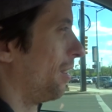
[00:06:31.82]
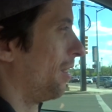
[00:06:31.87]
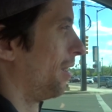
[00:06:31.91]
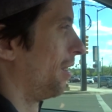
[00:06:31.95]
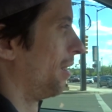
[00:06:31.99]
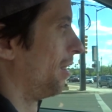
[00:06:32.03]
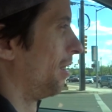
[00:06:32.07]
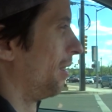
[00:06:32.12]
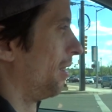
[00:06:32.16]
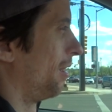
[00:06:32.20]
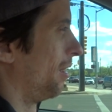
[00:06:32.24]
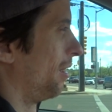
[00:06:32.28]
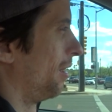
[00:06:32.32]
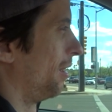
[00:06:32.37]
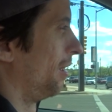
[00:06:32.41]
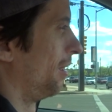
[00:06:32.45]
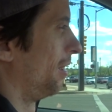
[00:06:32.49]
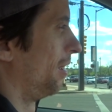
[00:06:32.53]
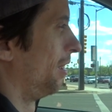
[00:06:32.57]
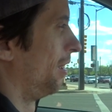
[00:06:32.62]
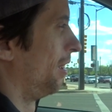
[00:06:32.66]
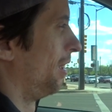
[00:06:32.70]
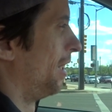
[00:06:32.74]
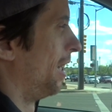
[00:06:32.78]
Why not?
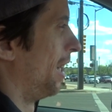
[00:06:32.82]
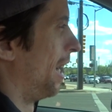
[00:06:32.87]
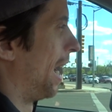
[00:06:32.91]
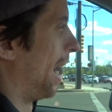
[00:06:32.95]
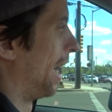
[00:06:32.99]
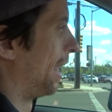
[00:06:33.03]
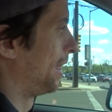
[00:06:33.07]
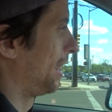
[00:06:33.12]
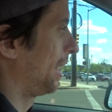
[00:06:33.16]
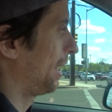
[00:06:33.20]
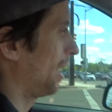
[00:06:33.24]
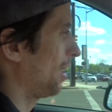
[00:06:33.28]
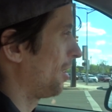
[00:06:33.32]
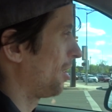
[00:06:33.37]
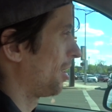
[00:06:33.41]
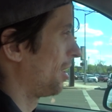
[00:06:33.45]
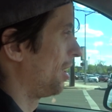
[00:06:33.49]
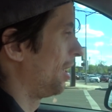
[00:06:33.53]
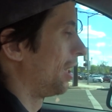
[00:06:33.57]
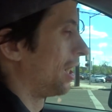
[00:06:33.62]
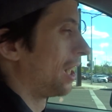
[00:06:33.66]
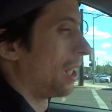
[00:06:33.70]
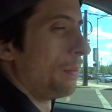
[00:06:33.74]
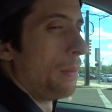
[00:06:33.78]
I think I
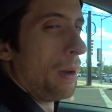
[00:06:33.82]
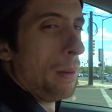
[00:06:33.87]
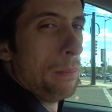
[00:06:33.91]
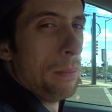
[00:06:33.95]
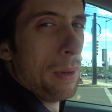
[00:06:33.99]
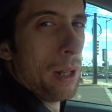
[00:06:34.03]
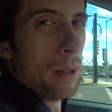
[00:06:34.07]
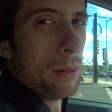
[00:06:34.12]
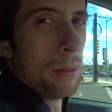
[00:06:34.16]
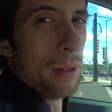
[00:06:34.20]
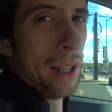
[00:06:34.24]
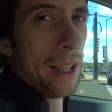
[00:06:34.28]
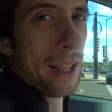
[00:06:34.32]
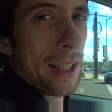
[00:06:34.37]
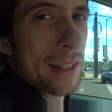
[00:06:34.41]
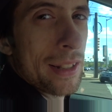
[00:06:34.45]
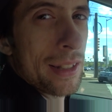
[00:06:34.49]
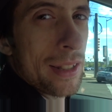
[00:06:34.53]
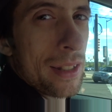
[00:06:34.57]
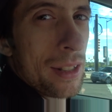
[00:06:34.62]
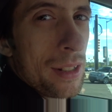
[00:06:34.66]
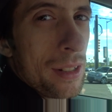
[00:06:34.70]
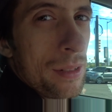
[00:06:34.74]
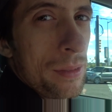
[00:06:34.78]
just need to get my butt
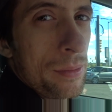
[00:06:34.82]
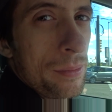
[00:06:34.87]
waxed.